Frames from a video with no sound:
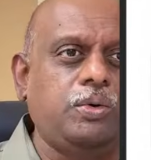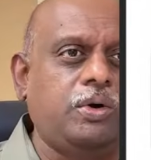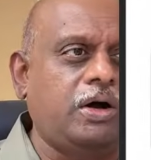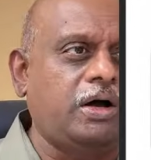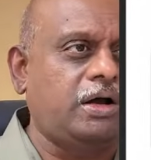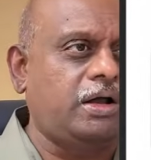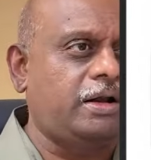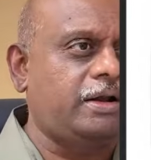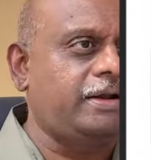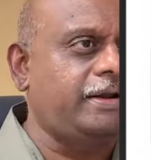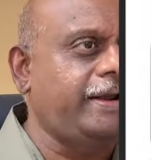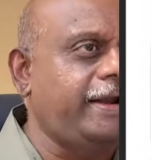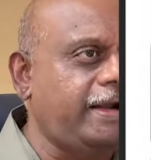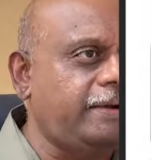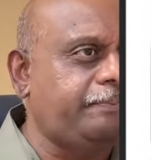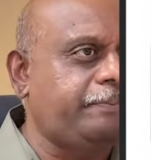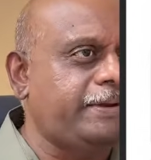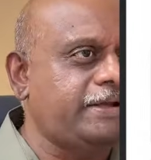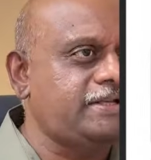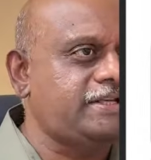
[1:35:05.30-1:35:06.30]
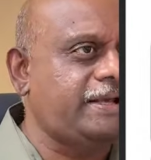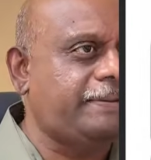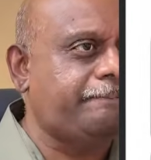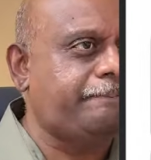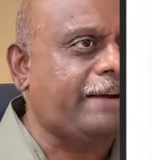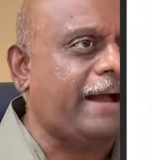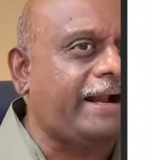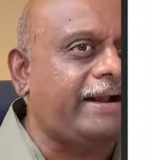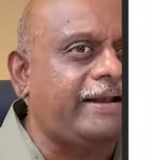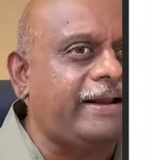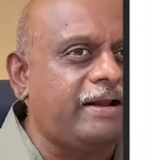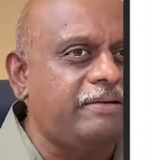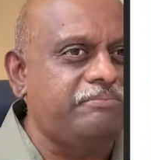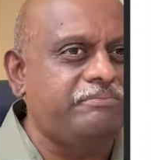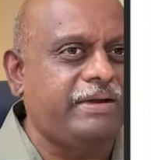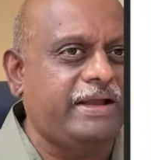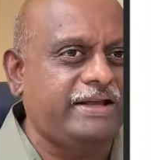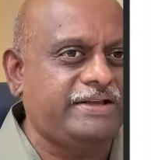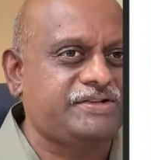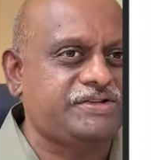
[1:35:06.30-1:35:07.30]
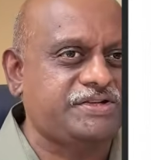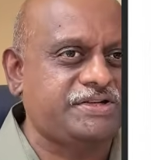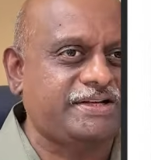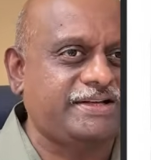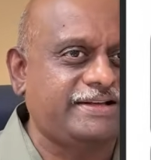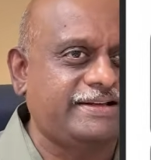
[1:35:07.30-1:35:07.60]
are NEET-PG pattern based,